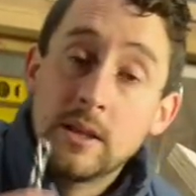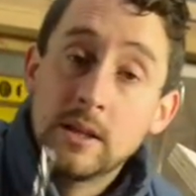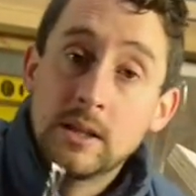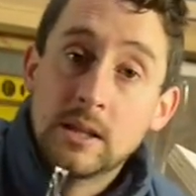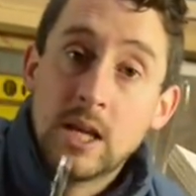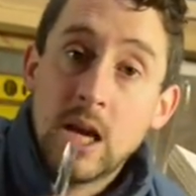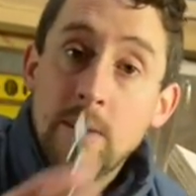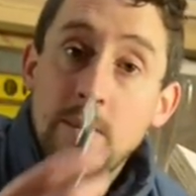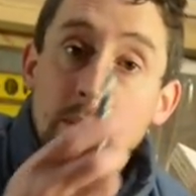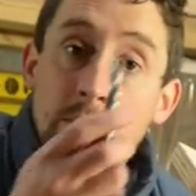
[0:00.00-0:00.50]
thing to
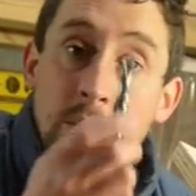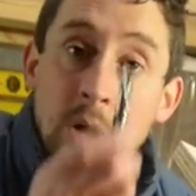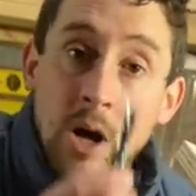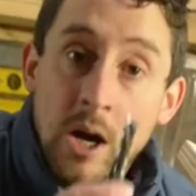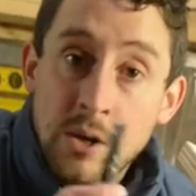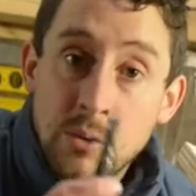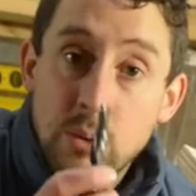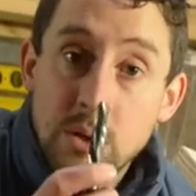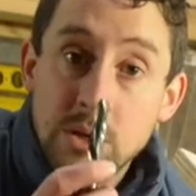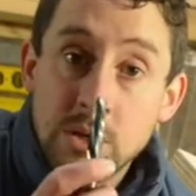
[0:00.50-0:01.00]
keep in
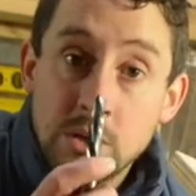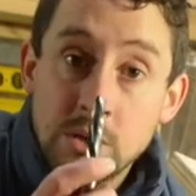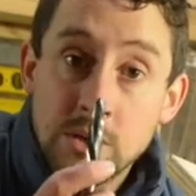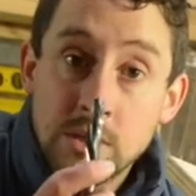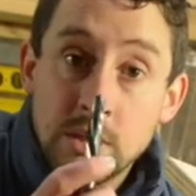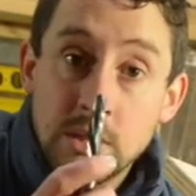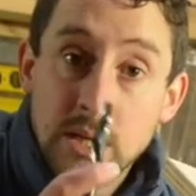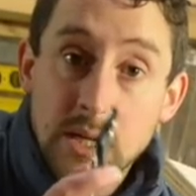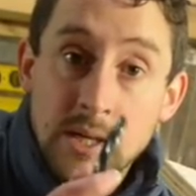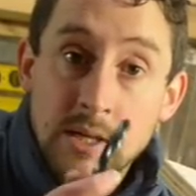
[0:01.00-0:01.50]
mind when you're
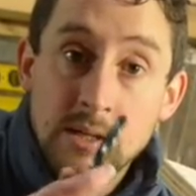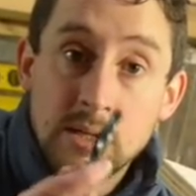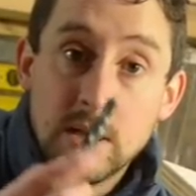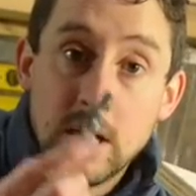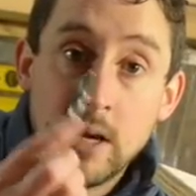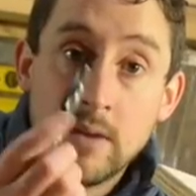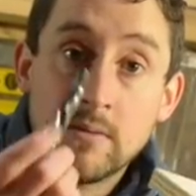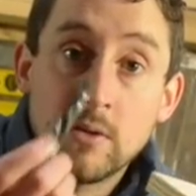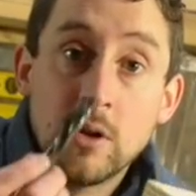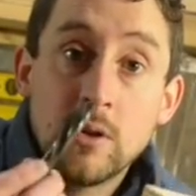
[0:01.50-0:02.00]
using these,
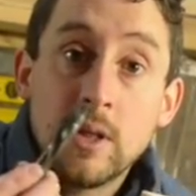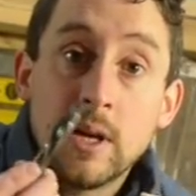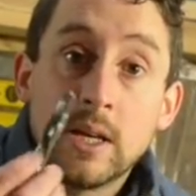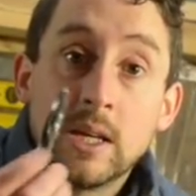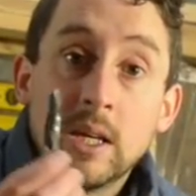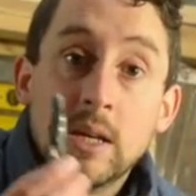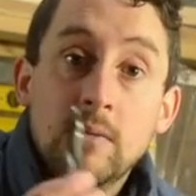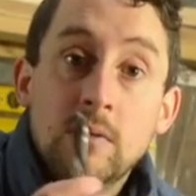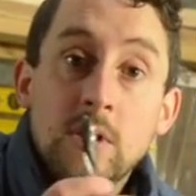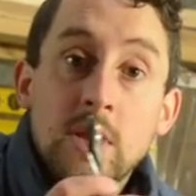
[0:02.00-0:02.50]
even though they
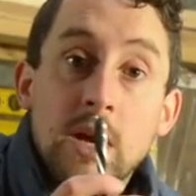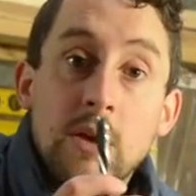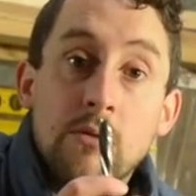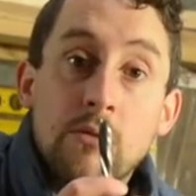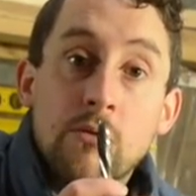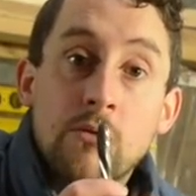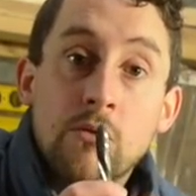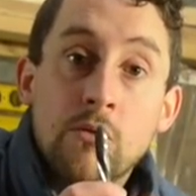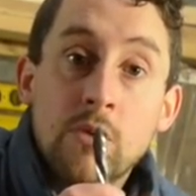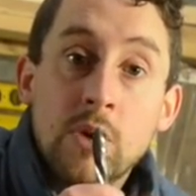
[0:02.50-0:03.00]
can give you that
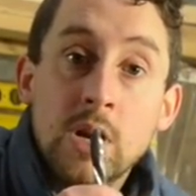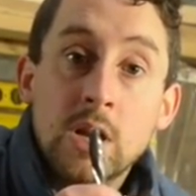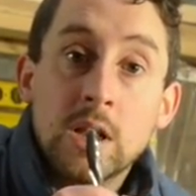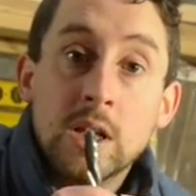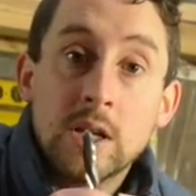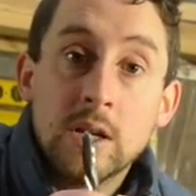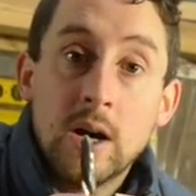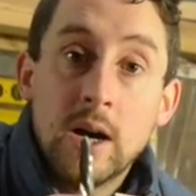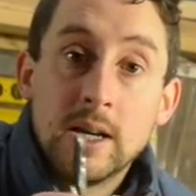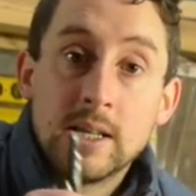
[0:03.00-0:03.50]

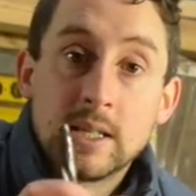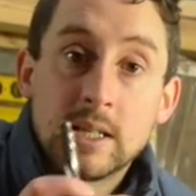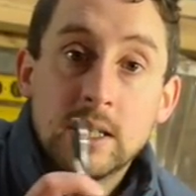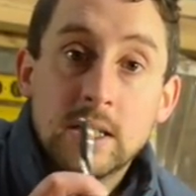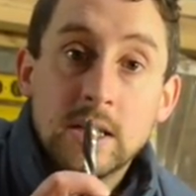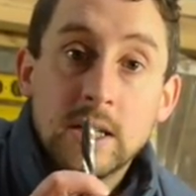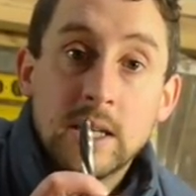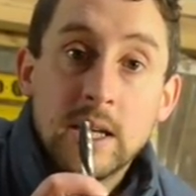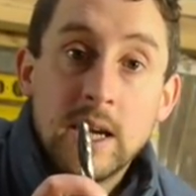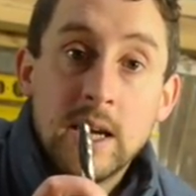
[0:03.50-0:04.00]
really nice
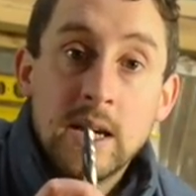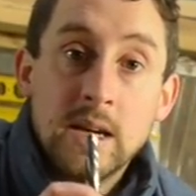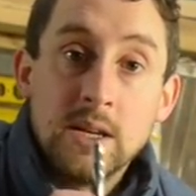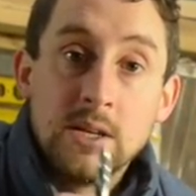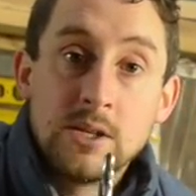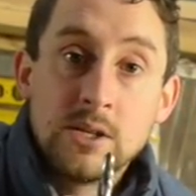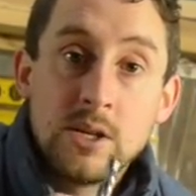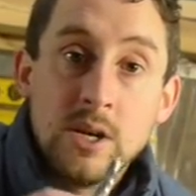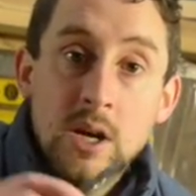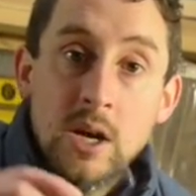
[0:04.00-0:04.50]
clean
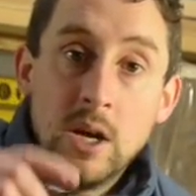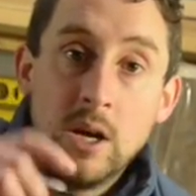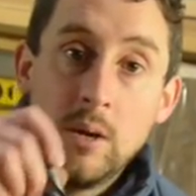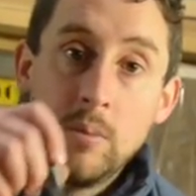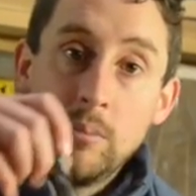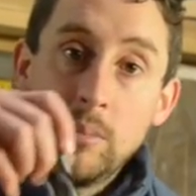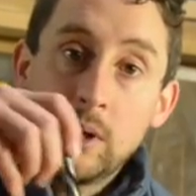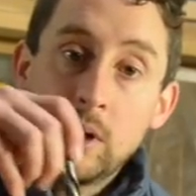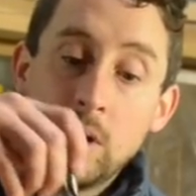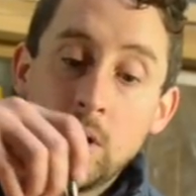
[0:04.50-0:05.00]
edge,
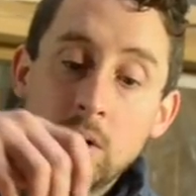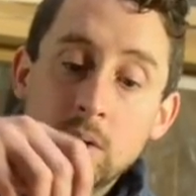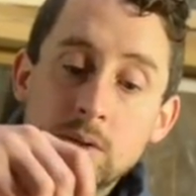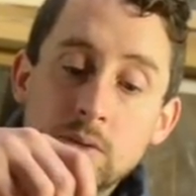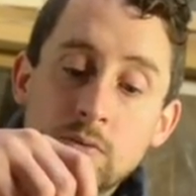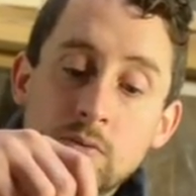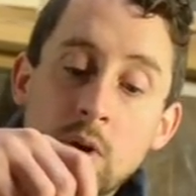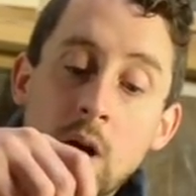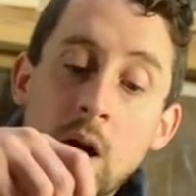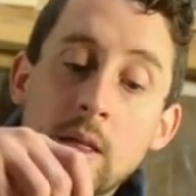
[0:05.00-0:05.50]

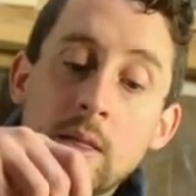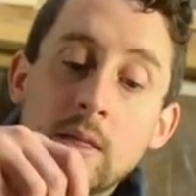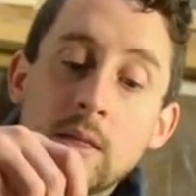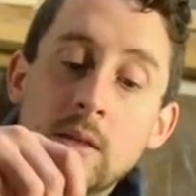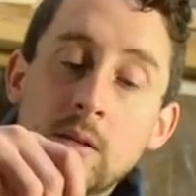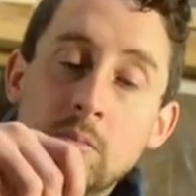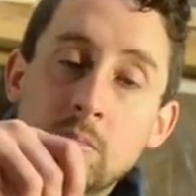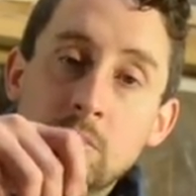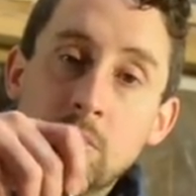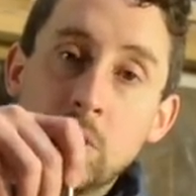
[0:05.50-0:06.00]
because rather
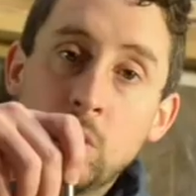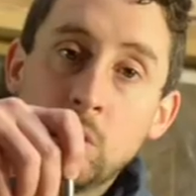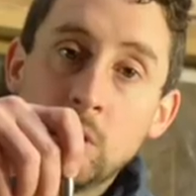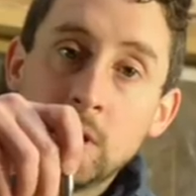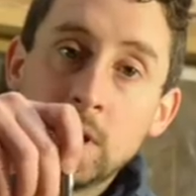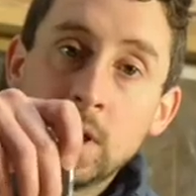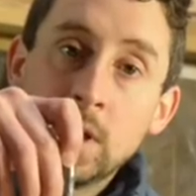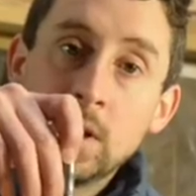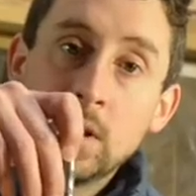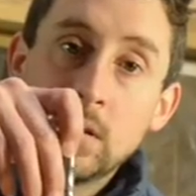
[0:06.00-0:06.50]
than
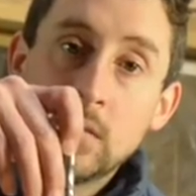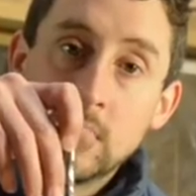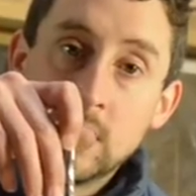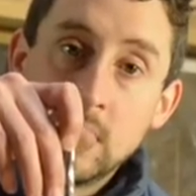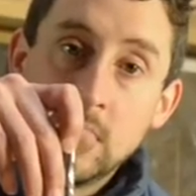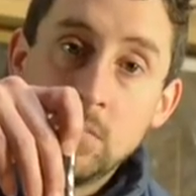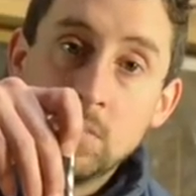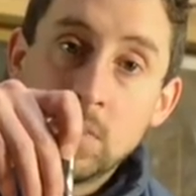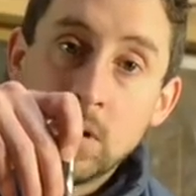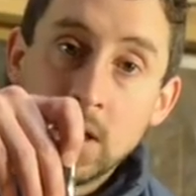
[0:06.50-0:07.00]
pulling the
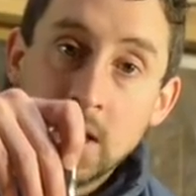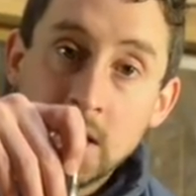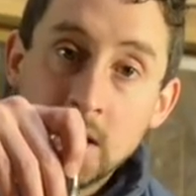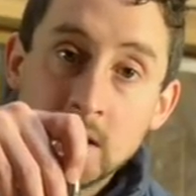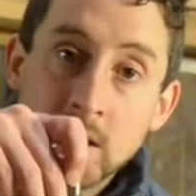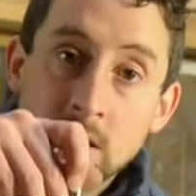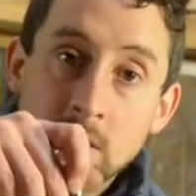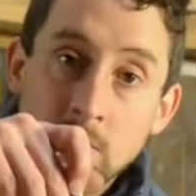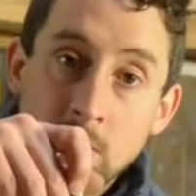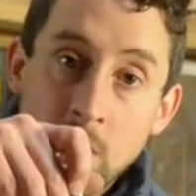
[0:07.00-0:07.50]
timber
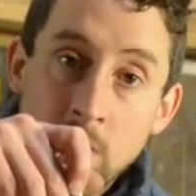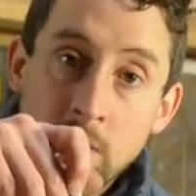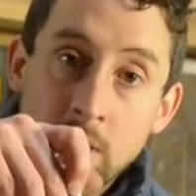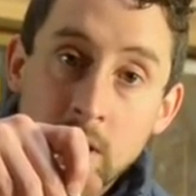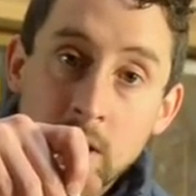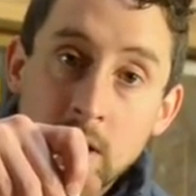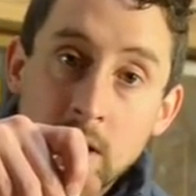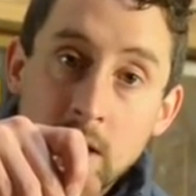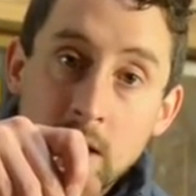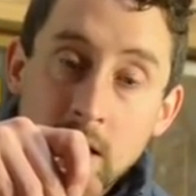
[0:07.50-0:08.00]
into the motor,
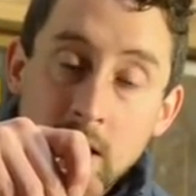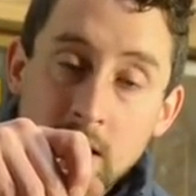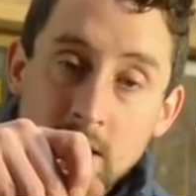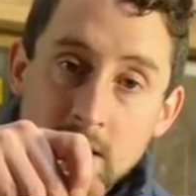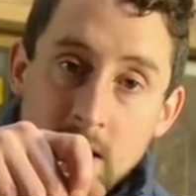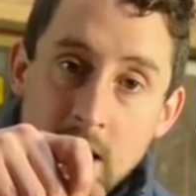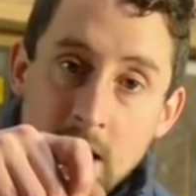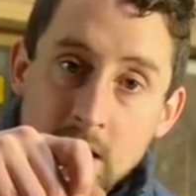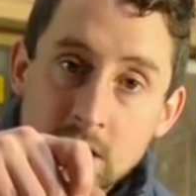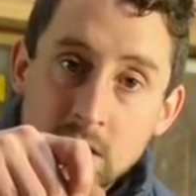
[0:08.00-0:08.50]
it's
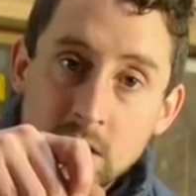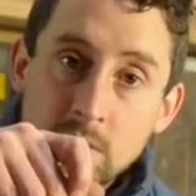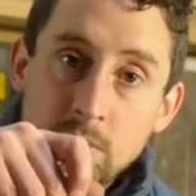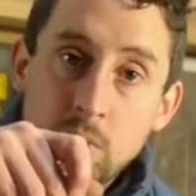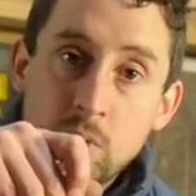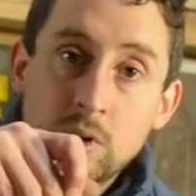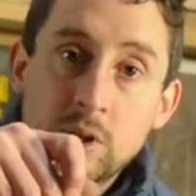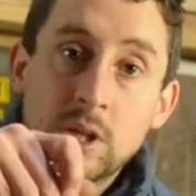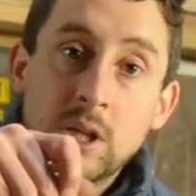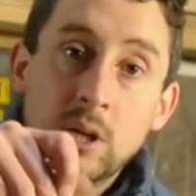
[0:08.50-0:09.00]
actually
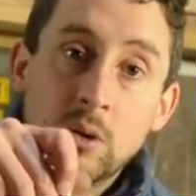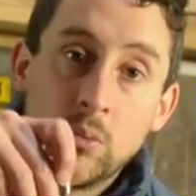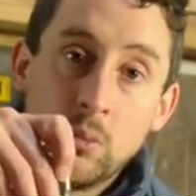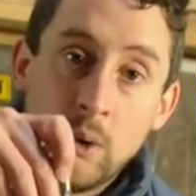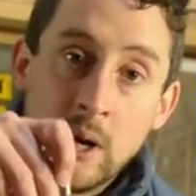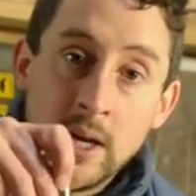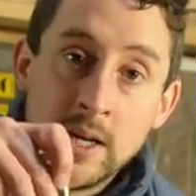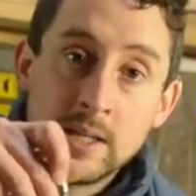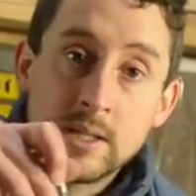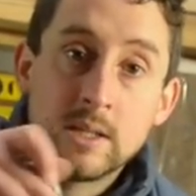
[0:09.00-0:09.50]
pushing it
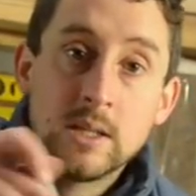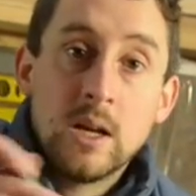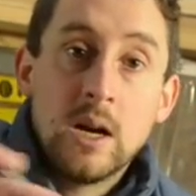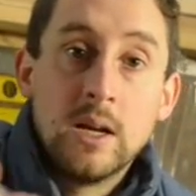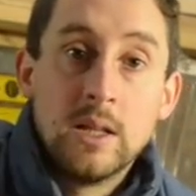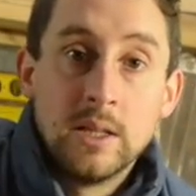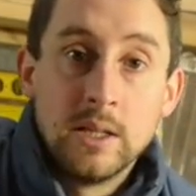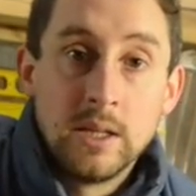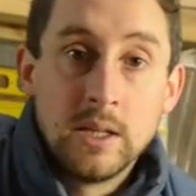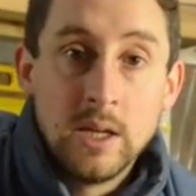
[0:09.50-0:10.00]
away
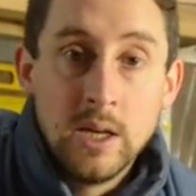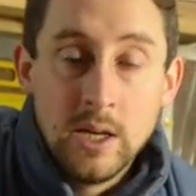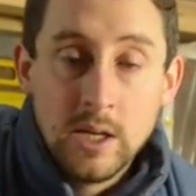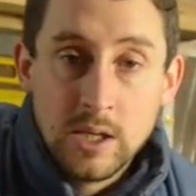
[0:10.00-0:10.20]
slightly.